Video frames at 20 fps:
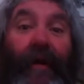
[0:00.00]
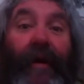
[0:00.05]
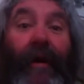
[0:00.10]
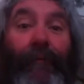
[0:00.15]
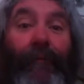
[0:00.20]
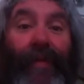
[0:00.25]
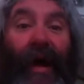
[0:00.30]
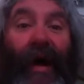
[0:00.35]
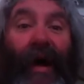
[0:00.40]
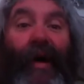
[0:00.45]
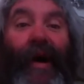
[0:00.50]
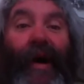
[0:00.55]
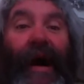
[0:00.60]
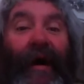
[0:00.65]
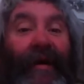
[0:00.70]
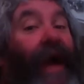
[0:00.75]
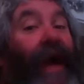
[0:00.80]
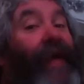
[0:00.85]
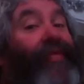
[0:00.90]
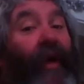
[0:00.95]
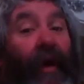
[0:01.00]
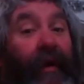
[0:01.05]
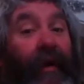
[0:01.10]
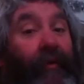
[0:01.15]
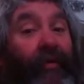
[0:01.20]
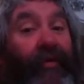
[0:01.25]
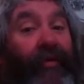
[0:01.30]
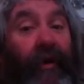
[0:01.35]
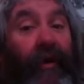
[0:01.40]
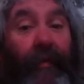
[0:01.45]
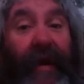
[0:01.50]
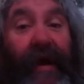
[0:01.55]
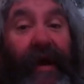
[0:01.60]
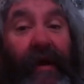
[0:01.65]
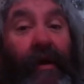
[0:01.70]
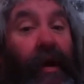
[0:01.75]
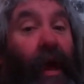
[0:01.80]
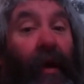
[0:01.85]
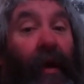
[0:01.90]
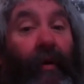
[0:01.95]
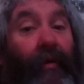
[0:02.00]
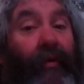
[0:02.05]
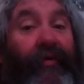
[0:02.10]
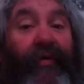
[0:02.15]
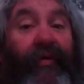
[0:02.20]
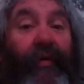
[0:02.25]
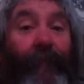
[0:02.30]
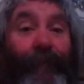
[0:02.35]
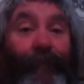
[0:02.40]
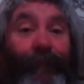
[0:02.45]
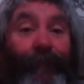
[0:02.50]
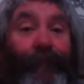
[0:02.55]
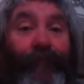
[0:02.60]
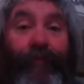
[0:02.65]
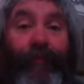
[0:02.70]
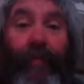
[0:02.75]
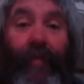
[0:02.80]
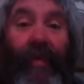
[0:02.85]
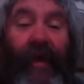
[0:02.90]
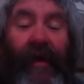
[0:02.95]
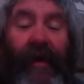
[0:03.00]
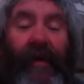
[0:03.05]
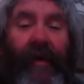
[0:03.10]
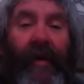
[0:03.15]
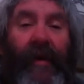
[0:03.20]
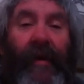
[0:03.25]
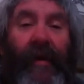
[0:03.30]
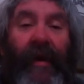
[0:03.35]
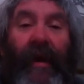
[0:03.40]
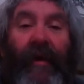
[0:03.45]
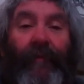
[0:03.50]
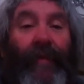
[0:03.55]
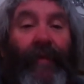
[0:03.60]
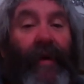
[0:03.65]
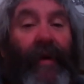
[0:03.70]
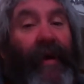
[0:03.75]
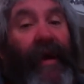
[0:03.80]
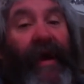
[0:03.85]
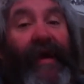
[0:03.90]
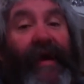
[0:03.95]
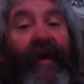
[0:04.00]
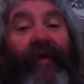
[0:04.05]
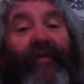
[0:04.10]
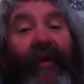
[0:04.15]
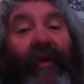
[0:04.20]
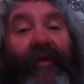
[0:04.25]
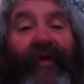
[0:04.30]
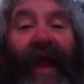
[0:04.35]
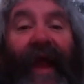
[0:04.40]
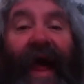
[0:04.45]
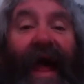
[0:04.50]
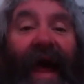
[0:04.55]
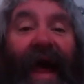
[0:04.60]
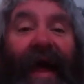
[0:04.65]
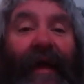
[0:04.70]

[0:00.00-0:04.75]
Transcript: a blowout. I thought it was going to be close, but I guess it's not.